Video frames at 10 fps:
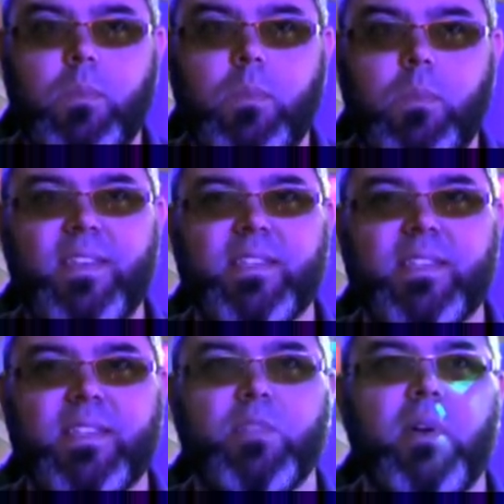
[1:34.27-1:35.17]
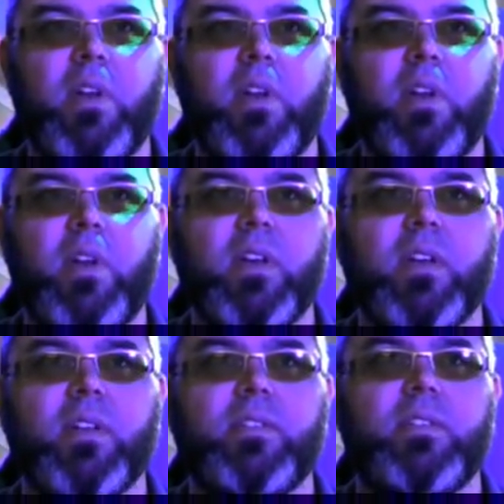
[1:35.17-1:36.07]
This site's been up
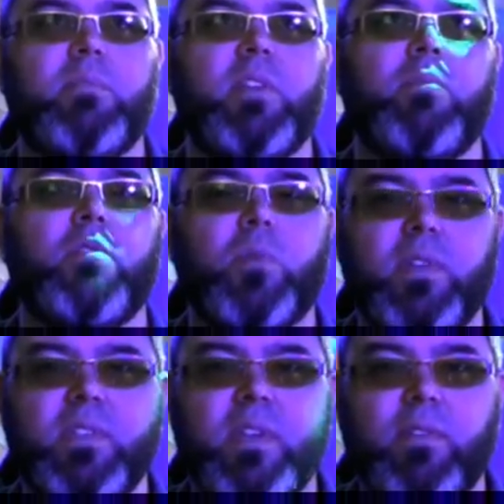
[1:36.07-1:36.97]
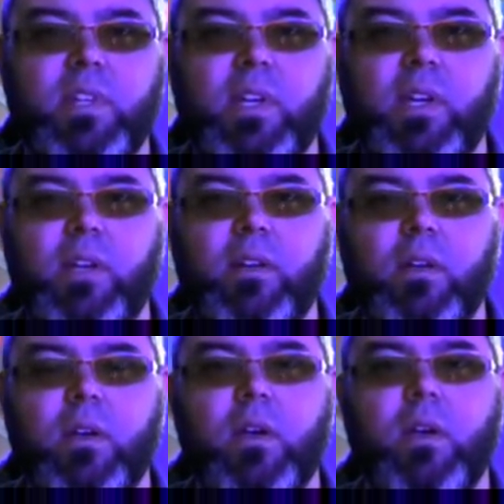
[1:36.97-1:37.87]
since September 2017.
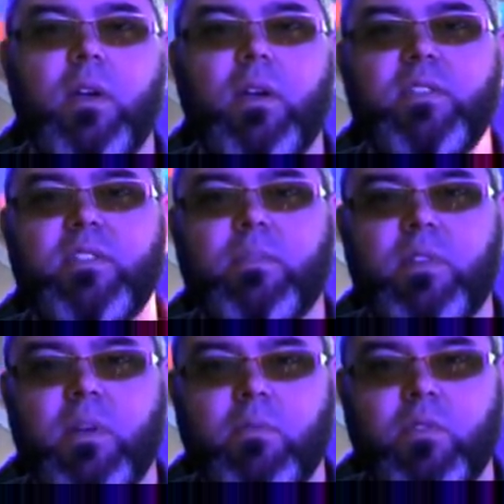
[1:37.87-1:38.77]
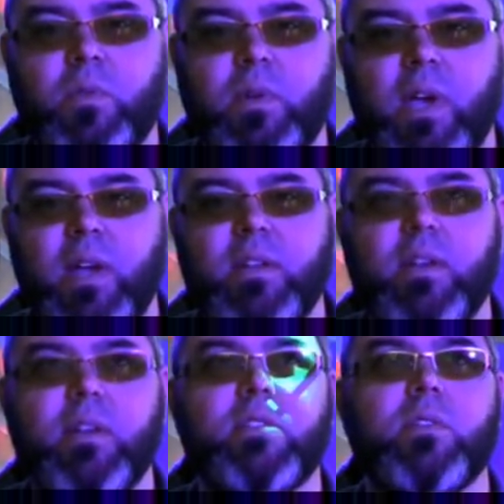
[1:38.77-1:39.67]
It's September
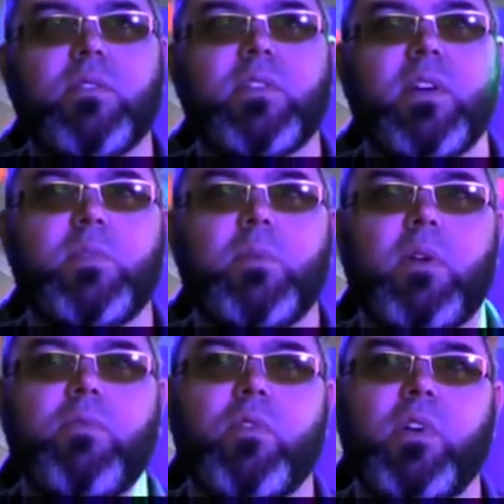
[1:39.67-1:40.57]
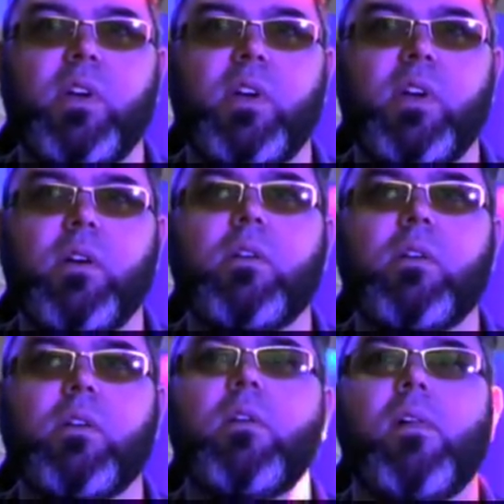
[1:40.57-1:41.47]
2018, so the site's been up for a year.
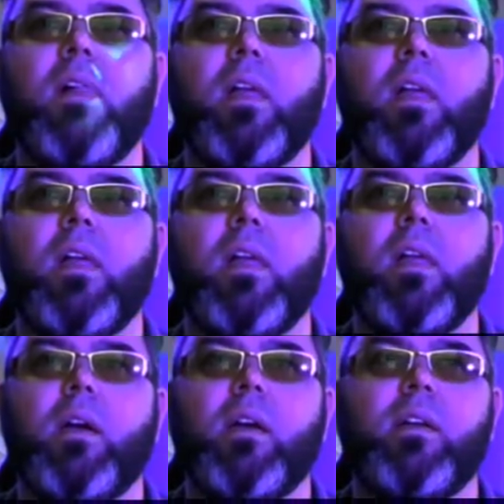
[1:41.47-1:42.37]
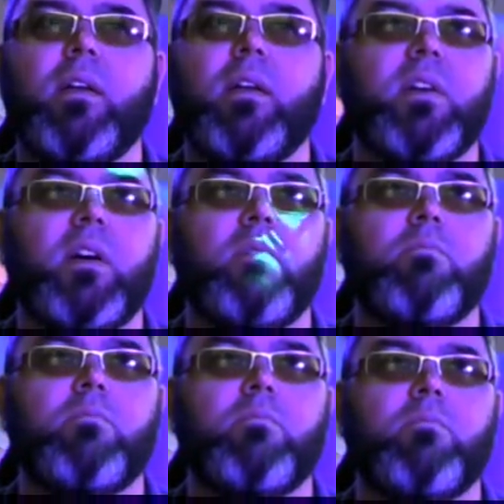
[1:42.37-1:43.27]
And it's
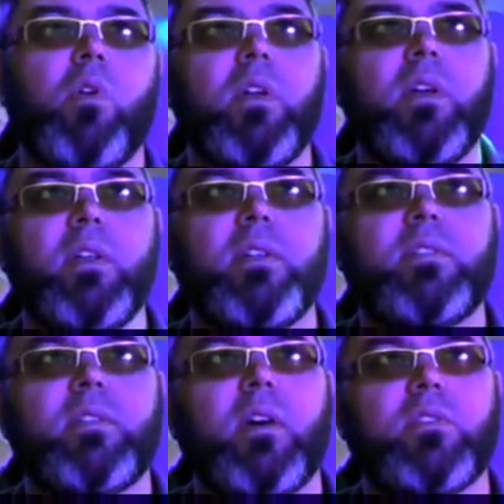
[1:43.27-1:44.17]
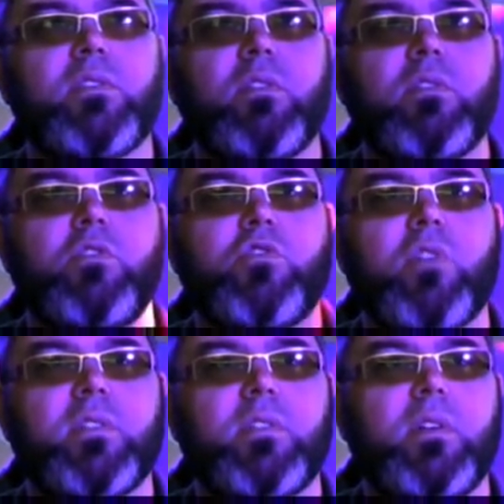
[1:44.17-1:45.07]
supported, it's also
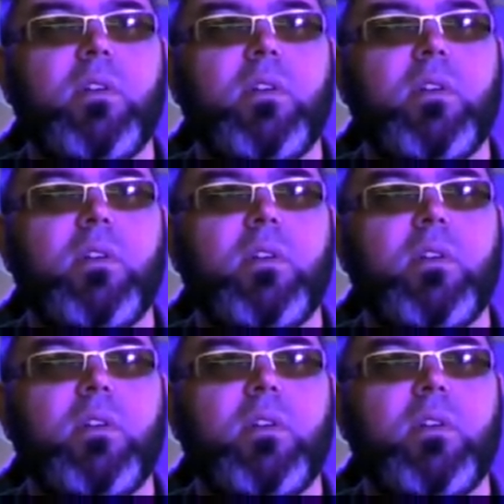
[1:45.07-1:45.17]
trusted.